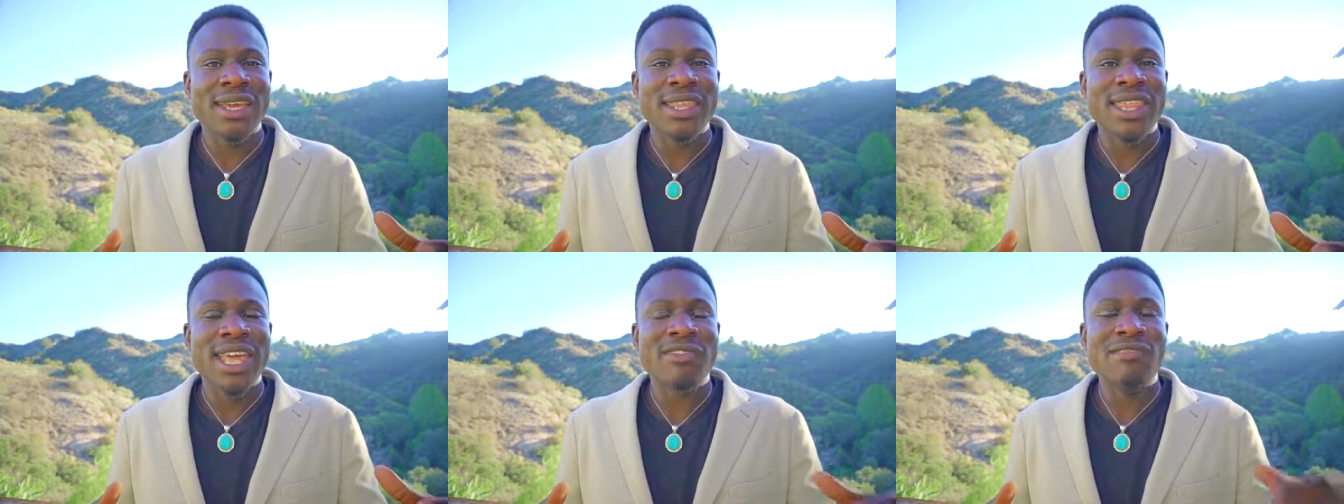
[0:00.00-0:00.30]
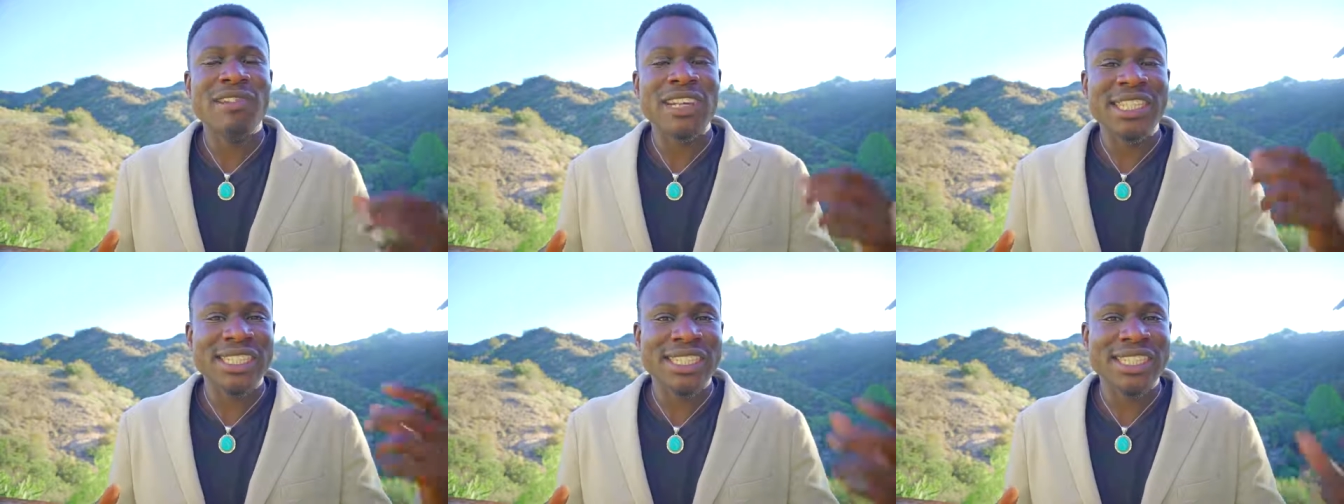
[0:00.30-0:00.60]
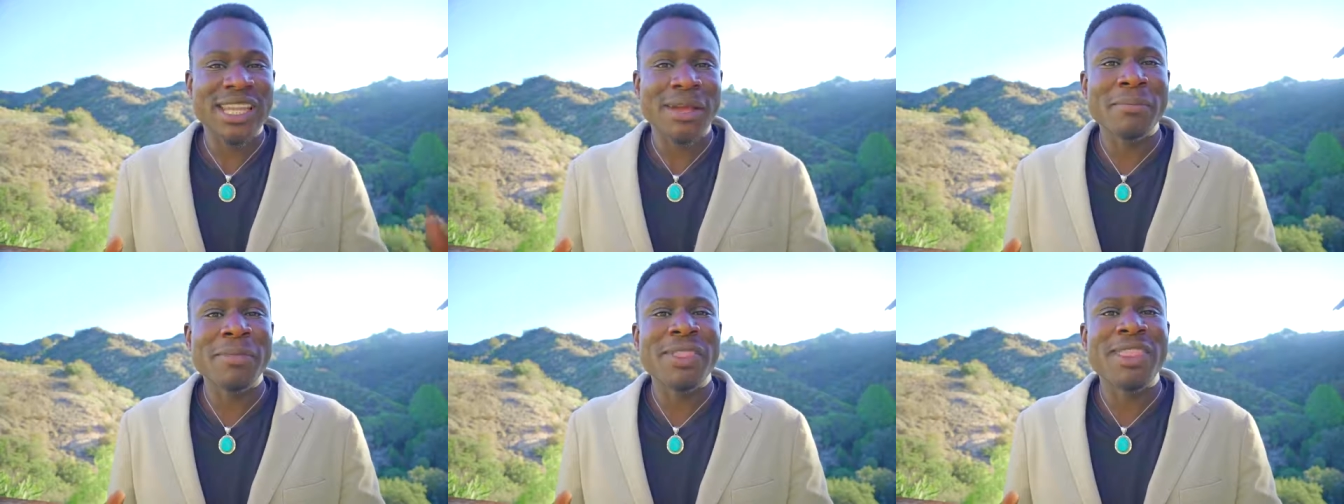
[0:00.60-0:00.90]
there is
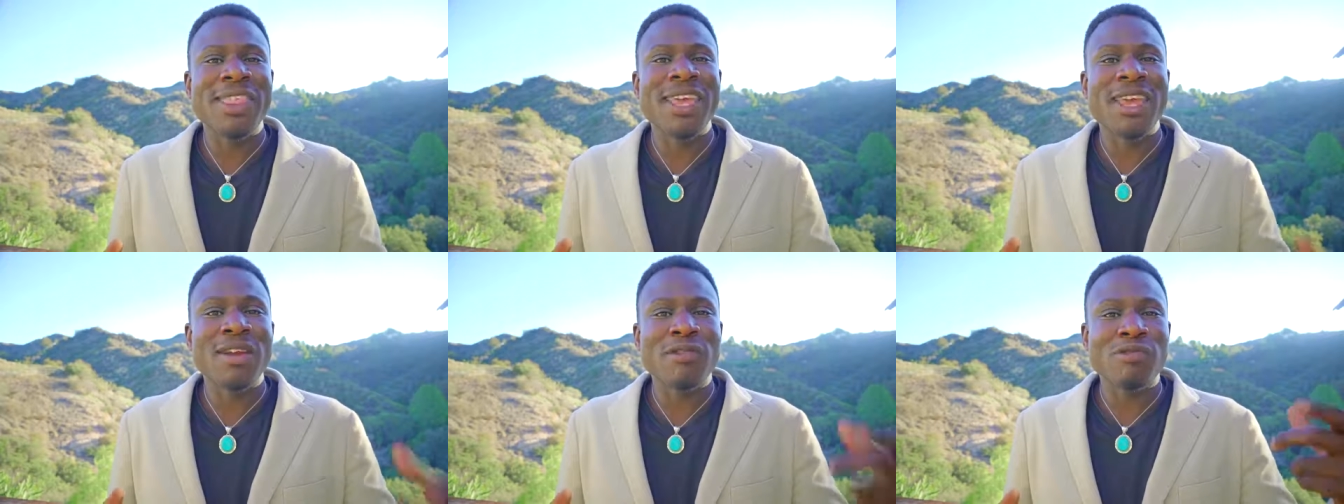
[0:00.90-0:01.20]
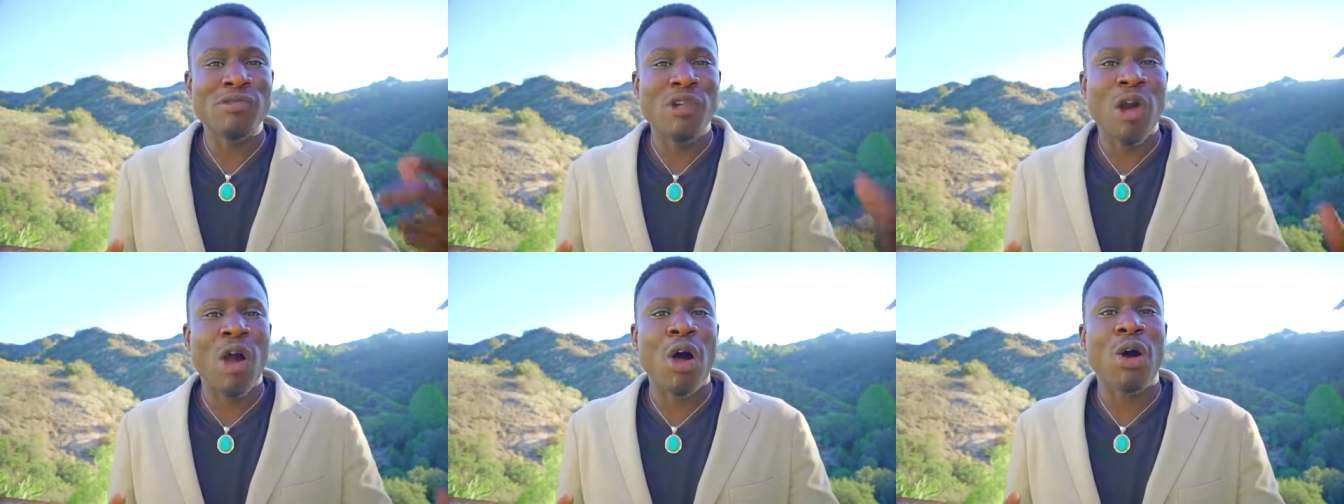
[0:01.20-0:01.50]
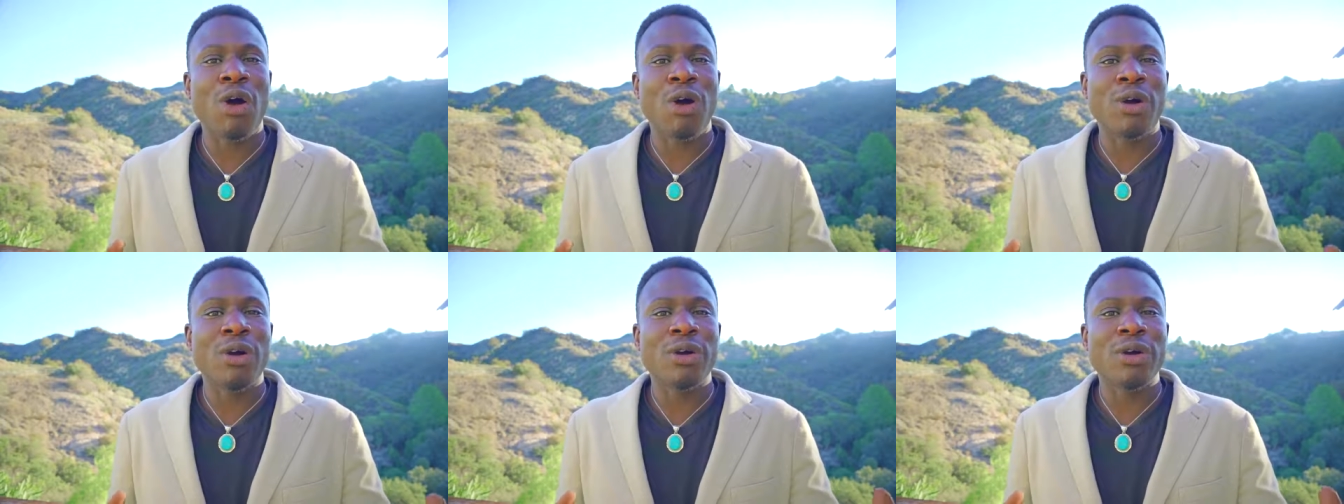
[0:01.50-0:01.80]
something
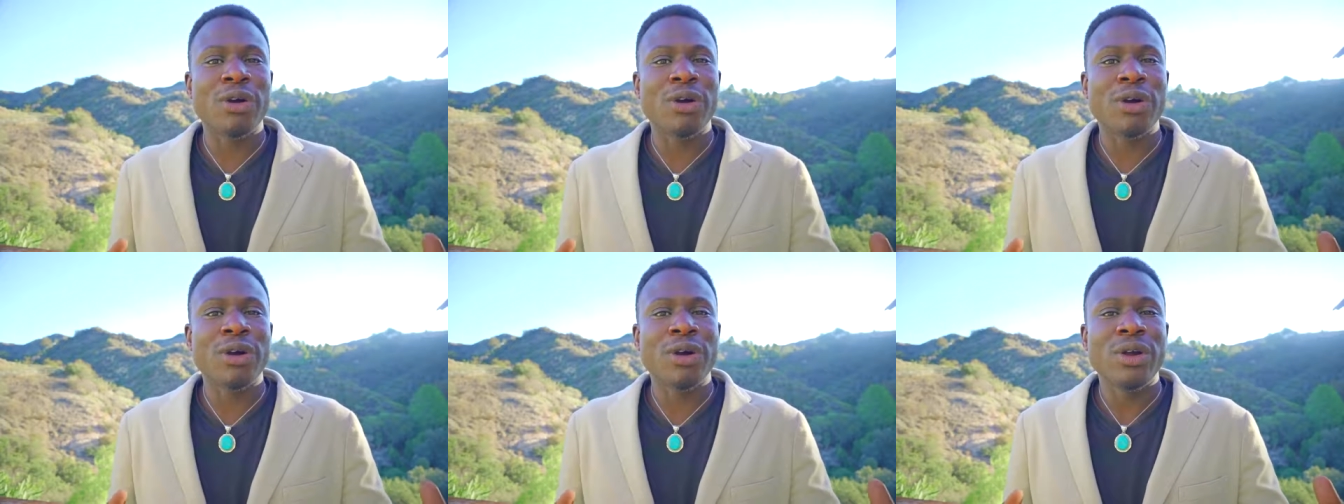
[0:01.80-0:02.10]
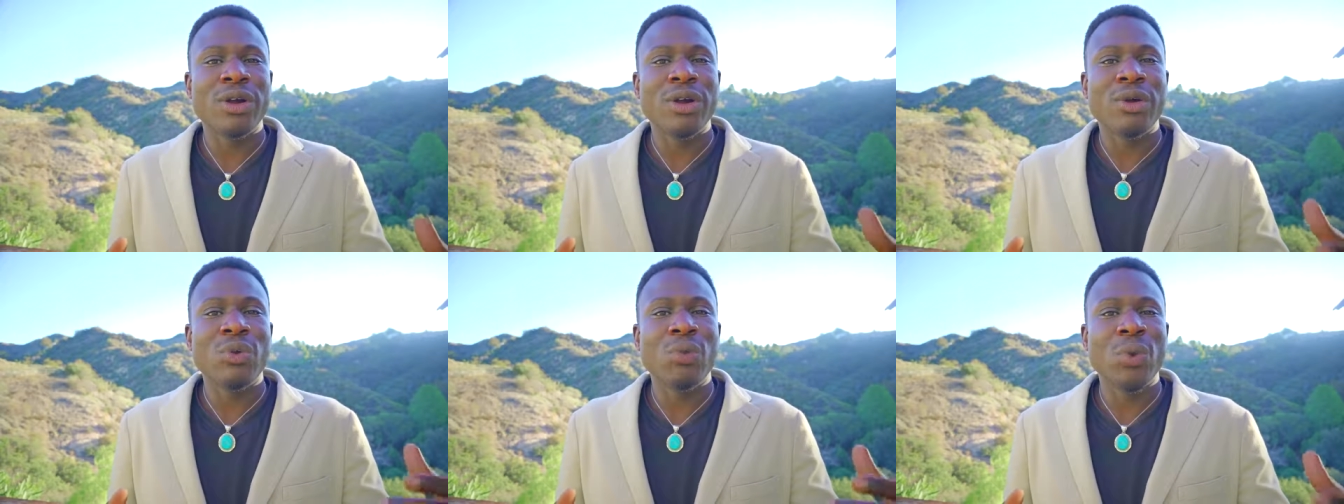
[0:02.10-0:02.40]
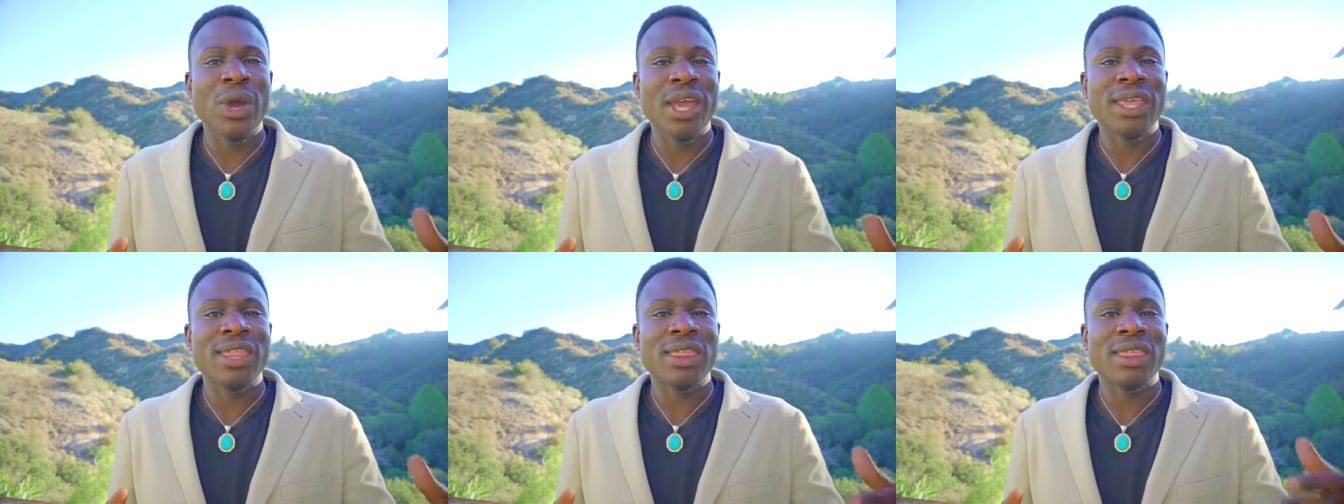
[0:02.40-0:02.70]
wrong
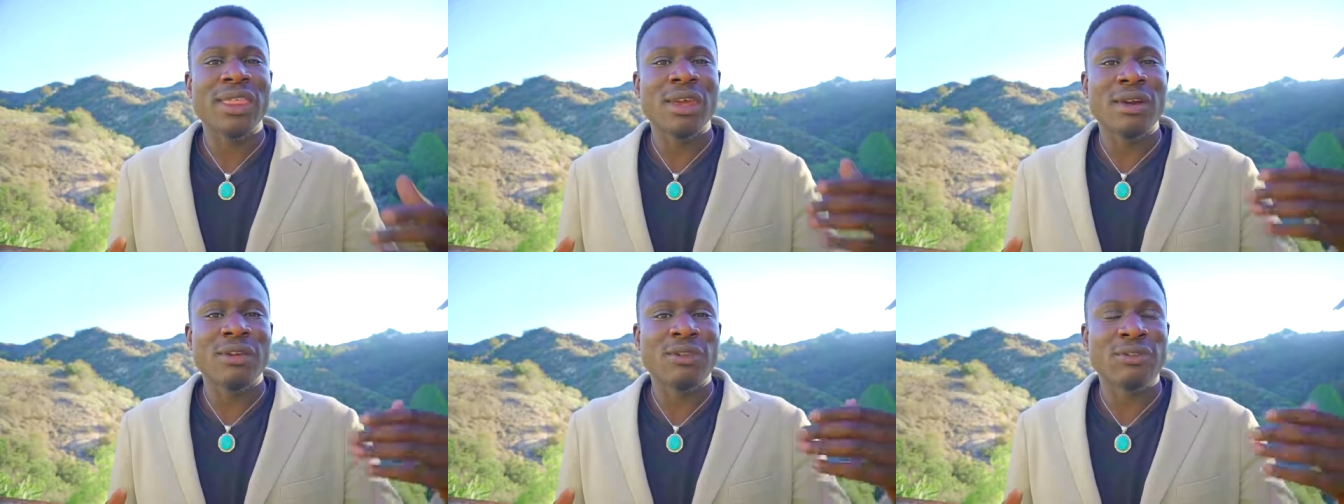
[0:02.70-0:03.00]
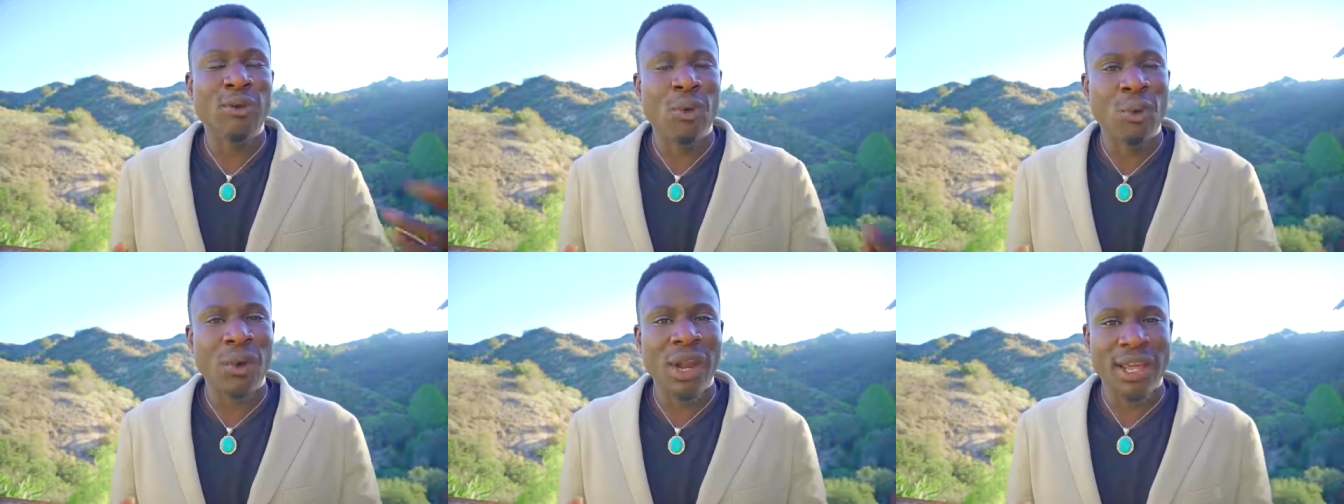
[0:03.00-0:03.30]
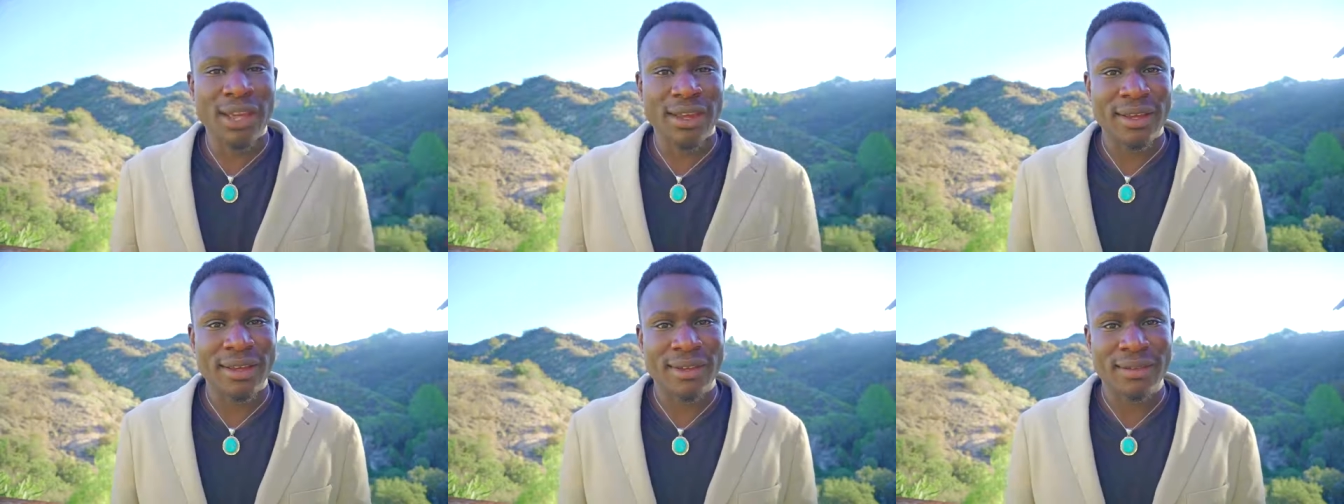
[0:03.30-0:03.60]
with
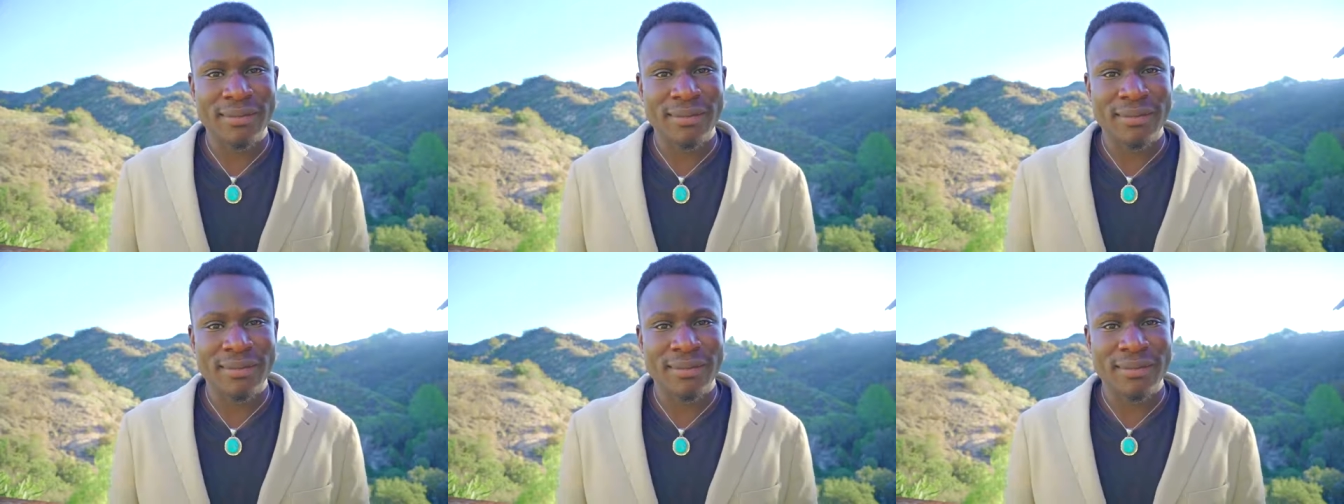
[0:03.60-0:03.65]
falling.